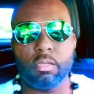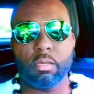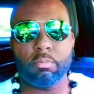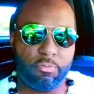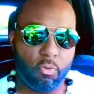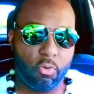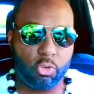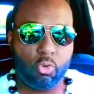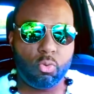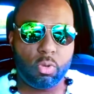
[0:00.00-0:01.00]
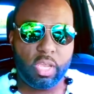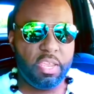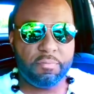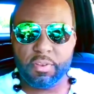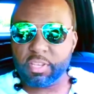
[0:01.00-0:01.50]
before you
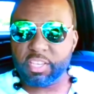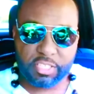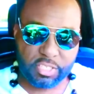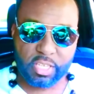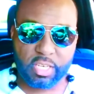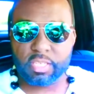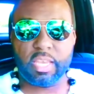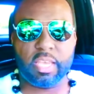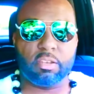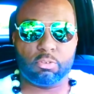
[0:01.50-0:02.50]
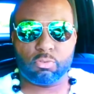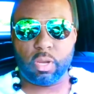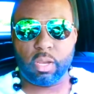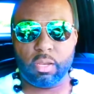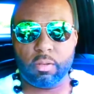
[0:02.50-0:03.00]
even consider taking a
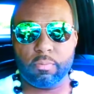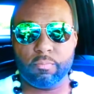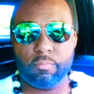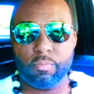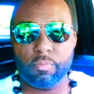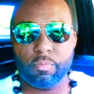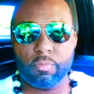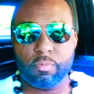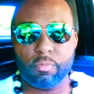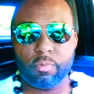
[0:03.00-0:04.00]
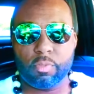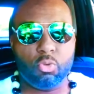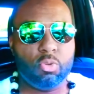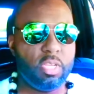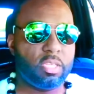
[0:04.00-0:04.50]
trade.
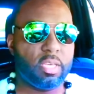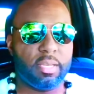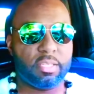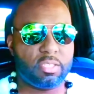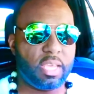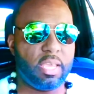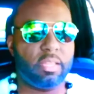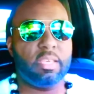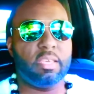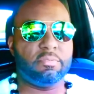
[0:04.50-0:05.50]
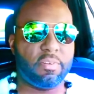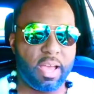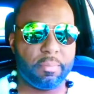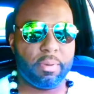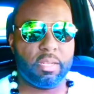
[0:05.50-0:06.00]
You need to understand the
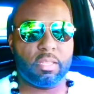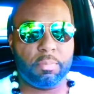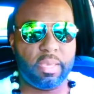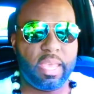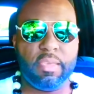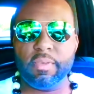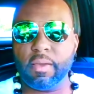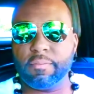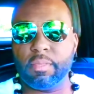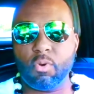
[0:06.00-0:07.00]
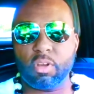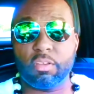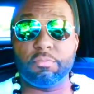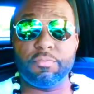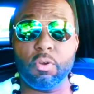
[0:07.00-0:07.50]
environment and the behavior of the
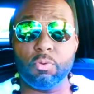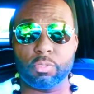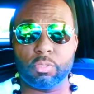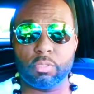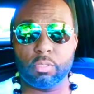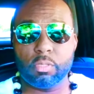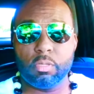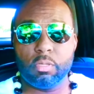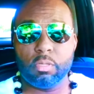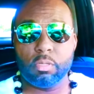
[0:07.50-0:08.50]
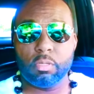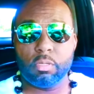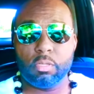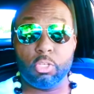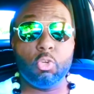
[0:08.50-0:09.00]
market first.
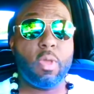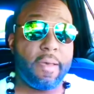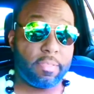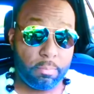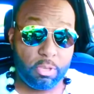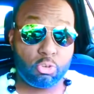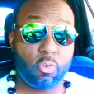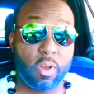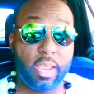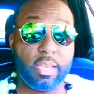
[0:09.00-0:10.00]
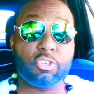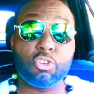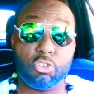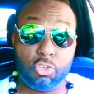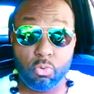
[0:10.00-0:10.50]
You have to be trained to
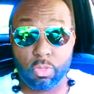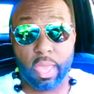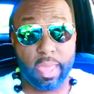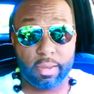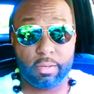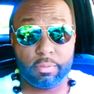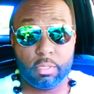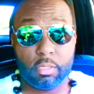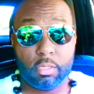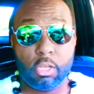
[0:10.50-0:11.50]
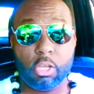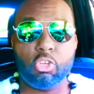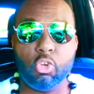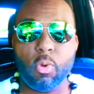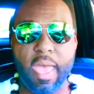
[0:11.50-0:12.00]
do that.
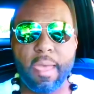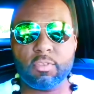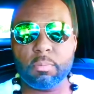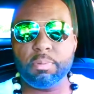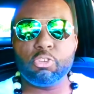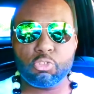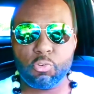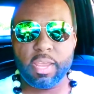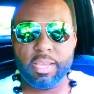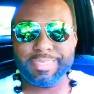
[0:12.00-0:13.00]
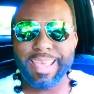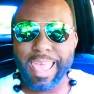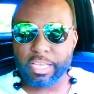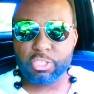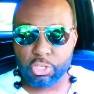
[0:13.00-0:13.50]
You have to be trained to
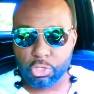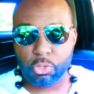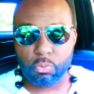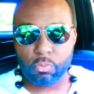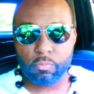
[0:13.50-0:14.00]
execute,